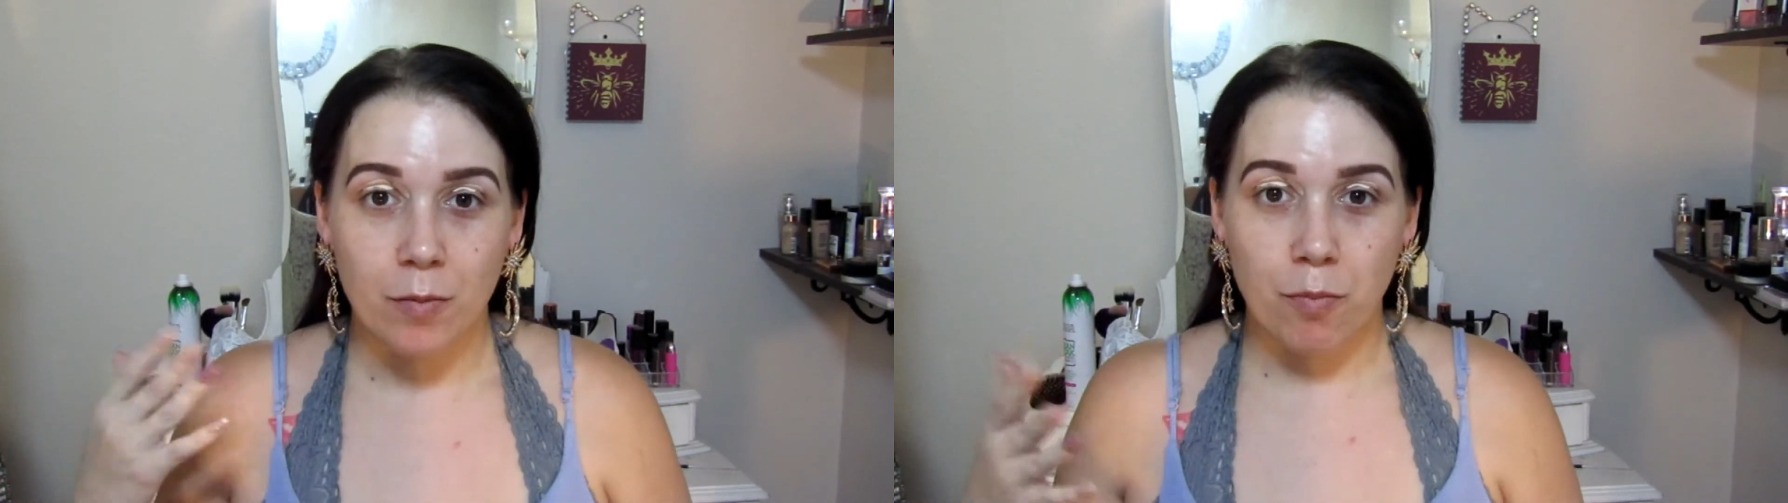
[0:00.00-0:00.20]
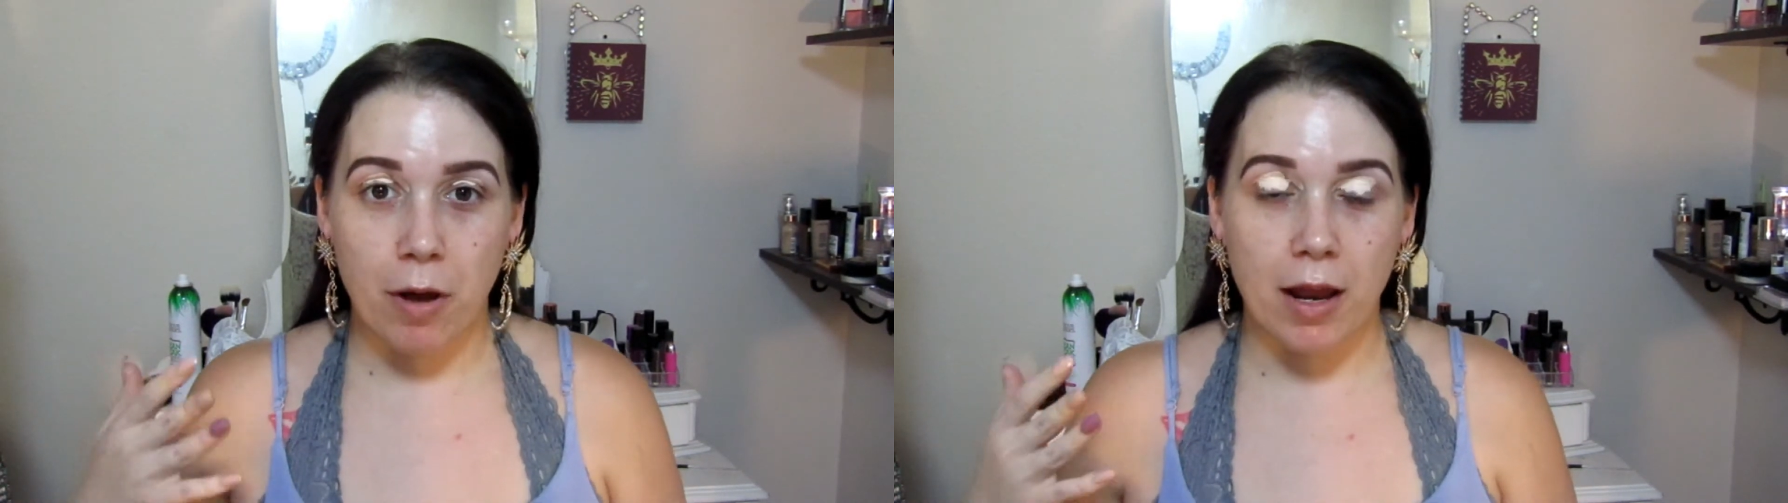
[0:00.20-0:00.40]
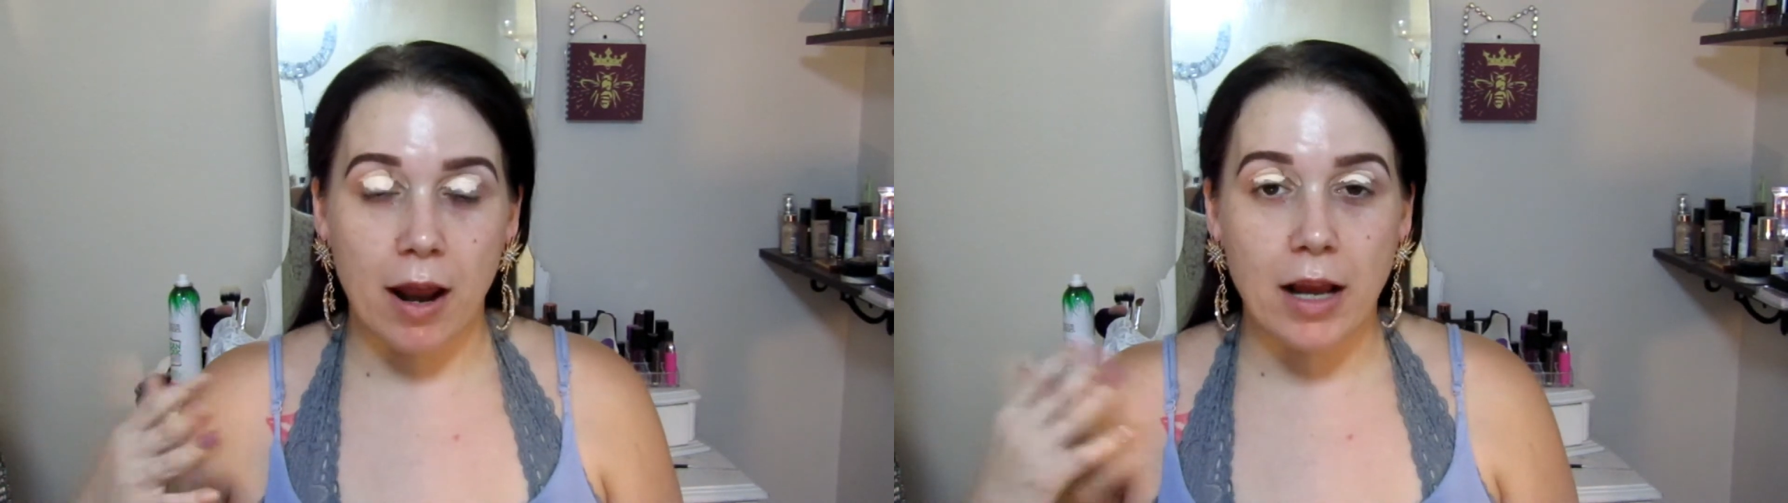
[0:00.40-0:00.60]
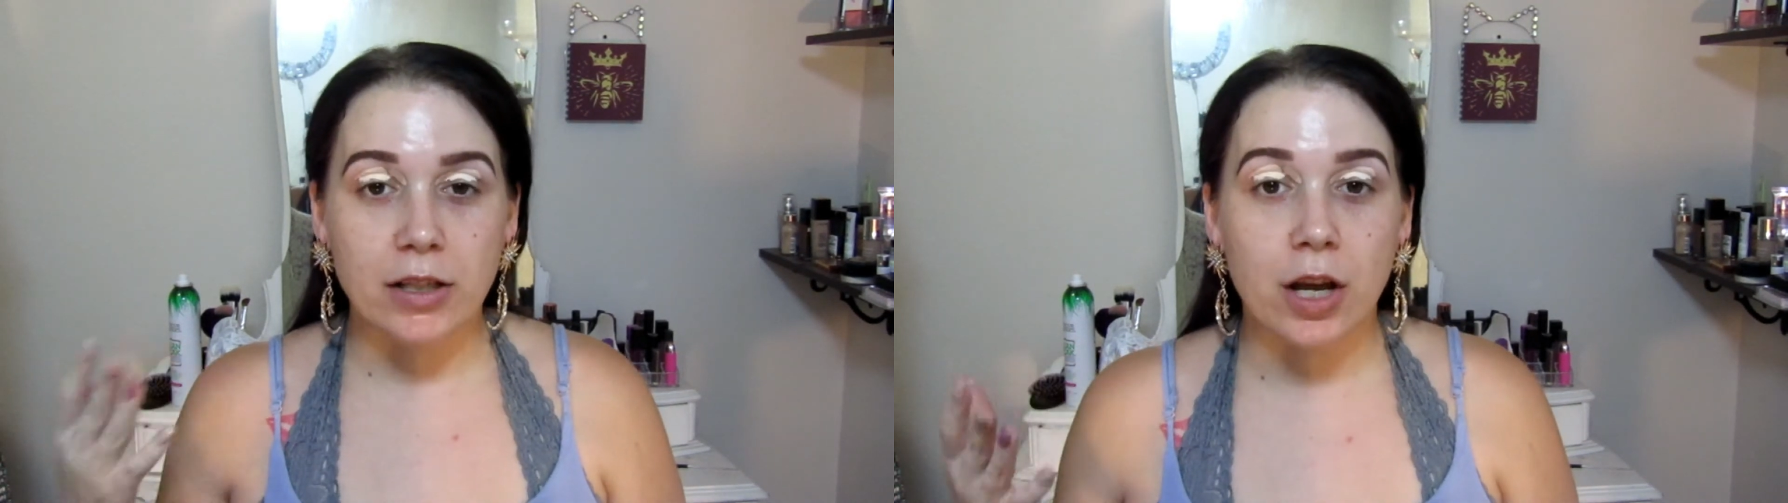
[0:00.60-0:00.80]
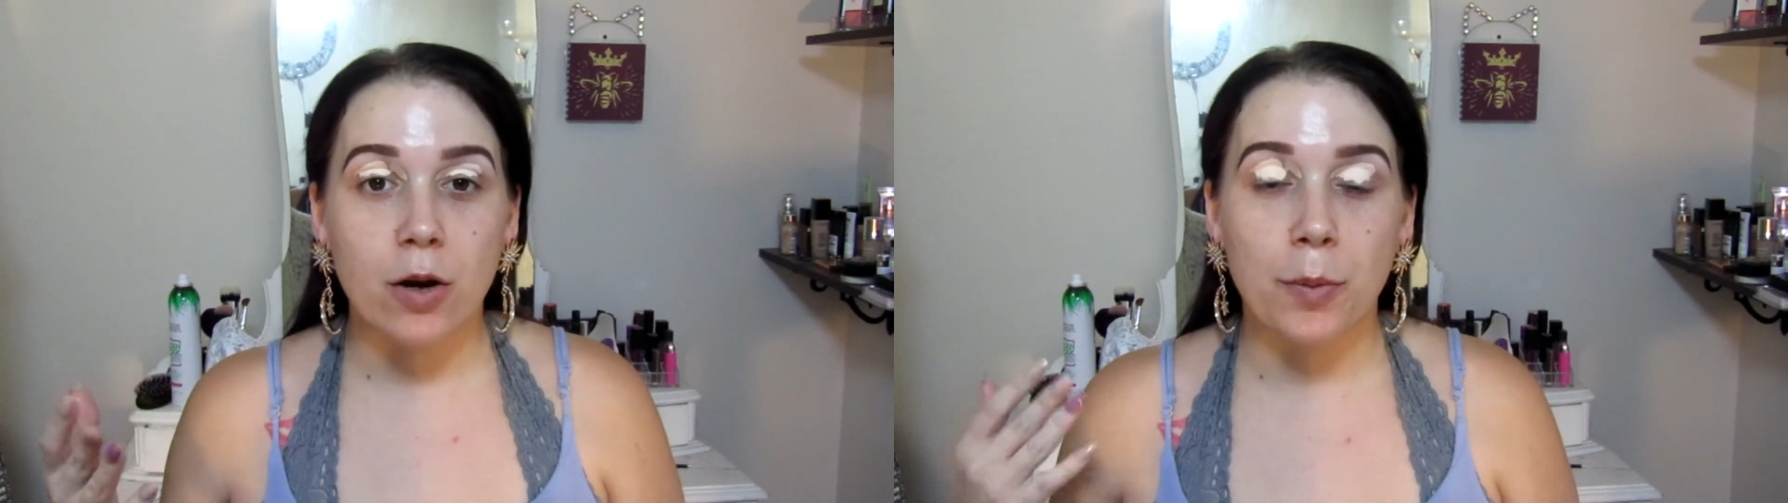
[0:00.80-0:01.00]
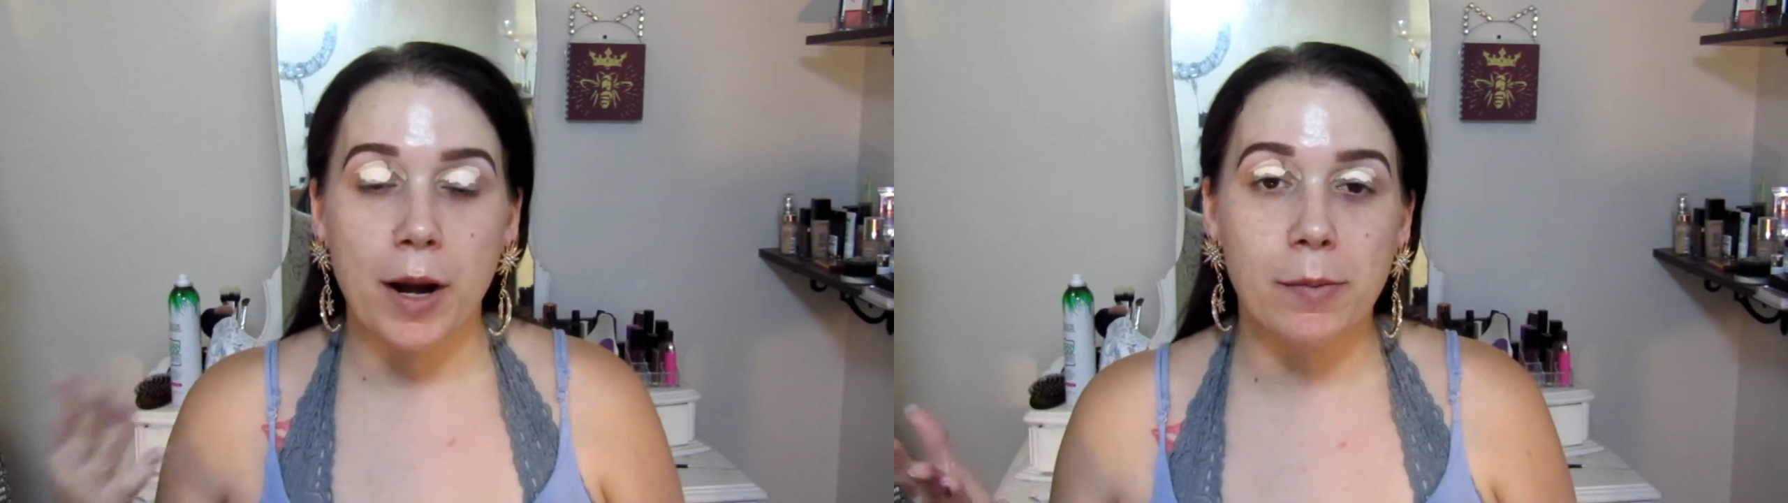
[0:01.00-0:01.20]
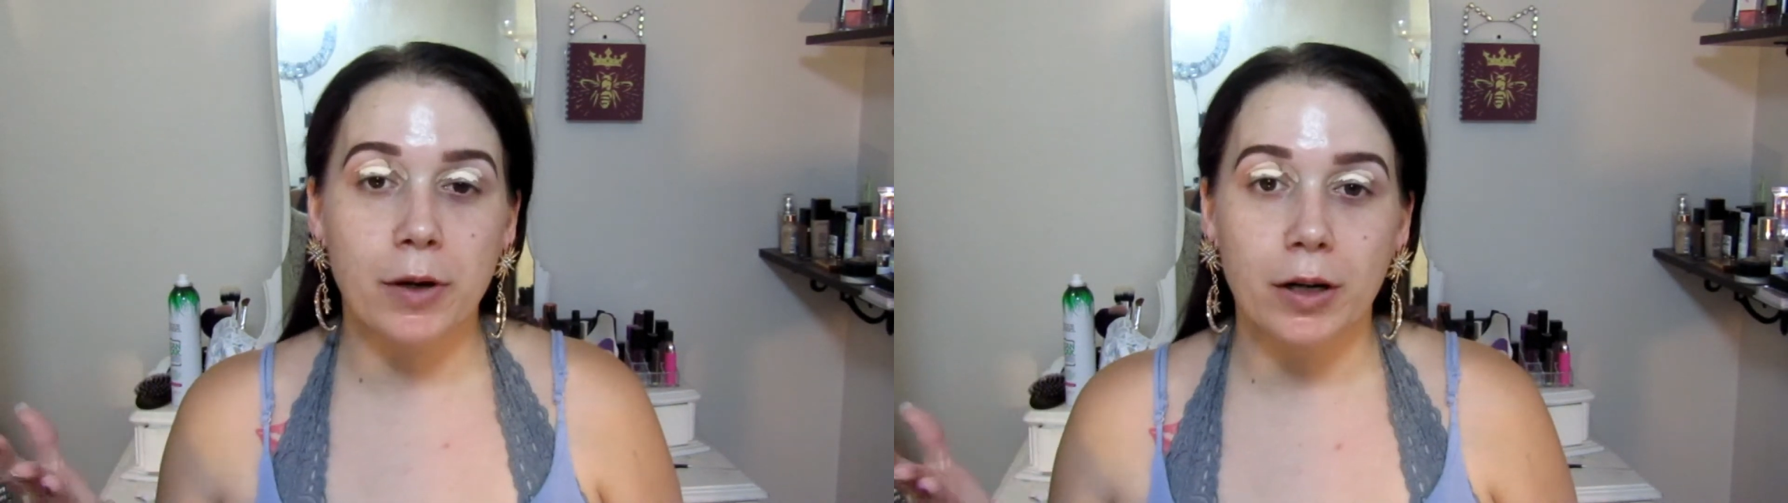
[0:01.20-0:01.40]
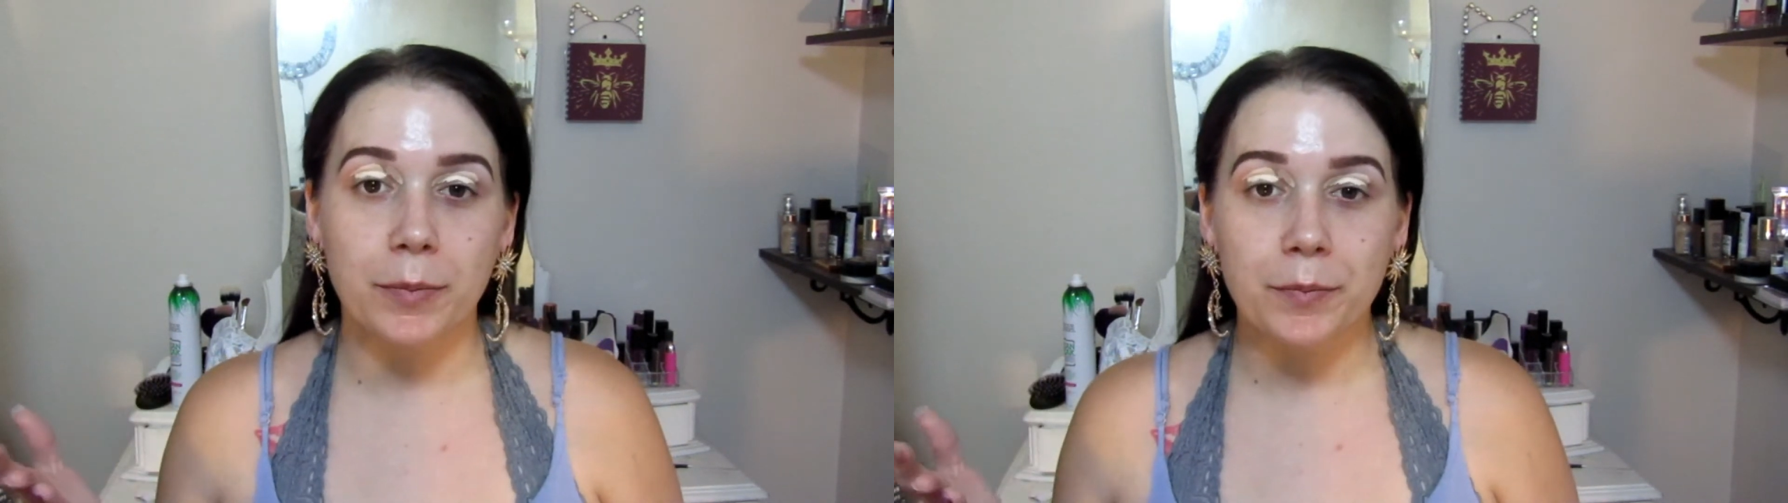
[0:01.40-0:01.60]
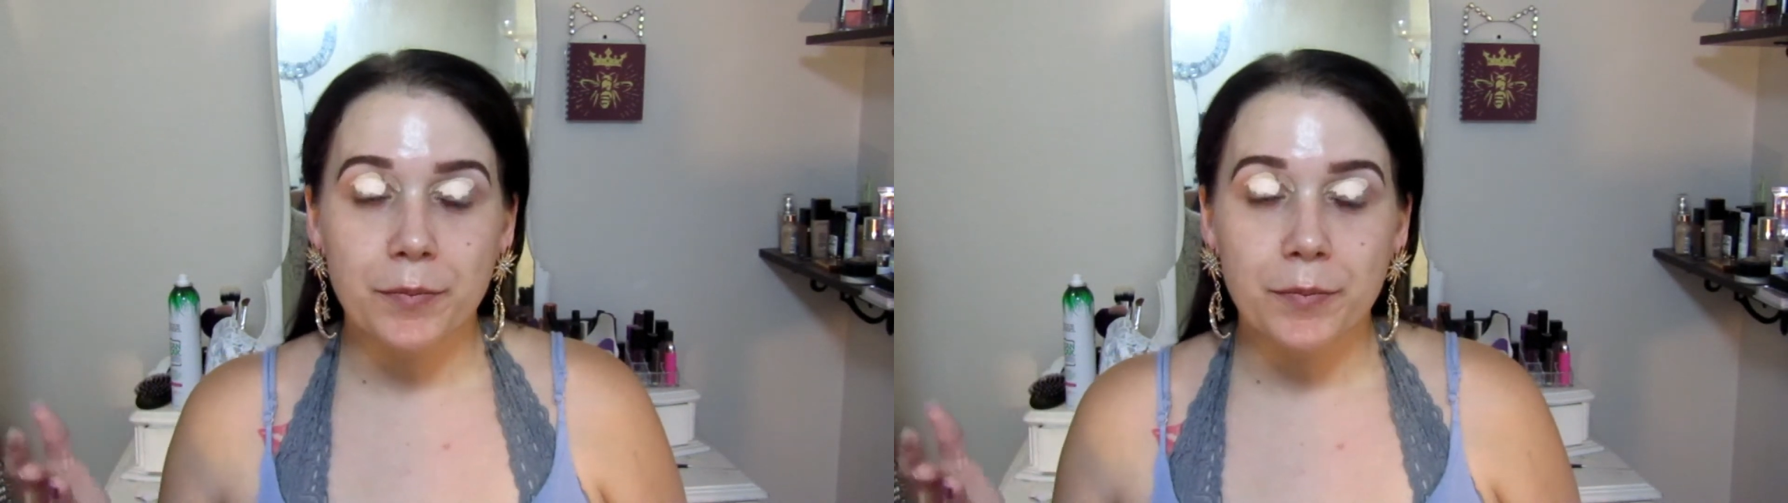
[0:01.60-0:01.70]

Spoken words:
But eyeshadow primer